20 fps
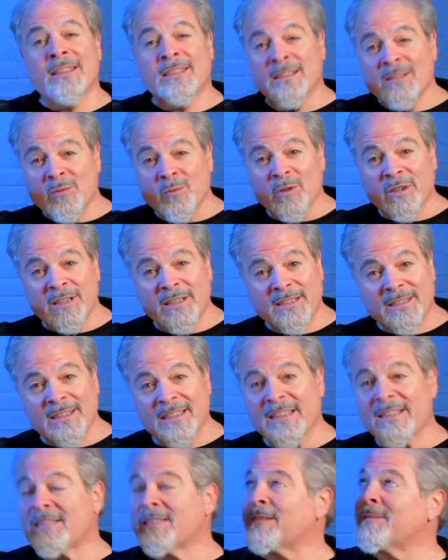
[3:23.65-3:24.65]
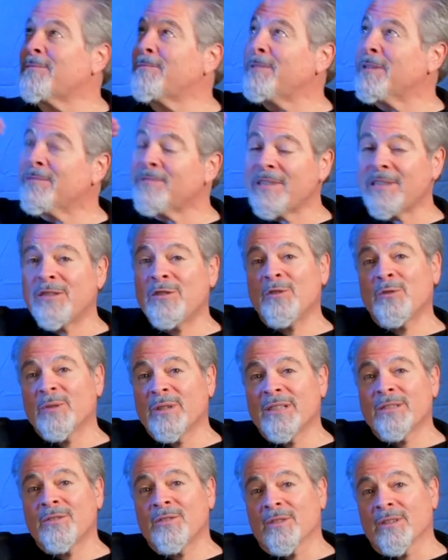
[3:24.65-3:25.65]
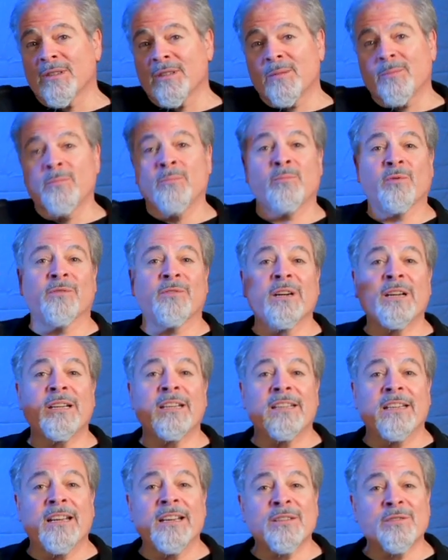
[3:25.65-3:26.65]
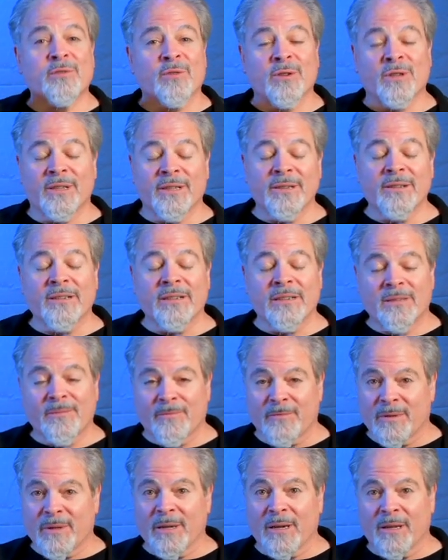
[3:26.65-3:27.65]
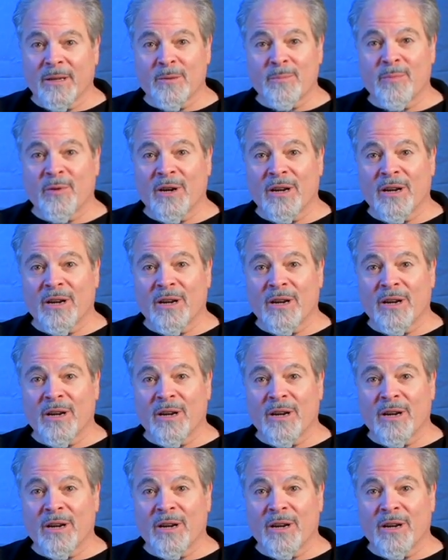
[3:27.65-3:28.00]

This one extends to 52 inches, providing extra clearance for taller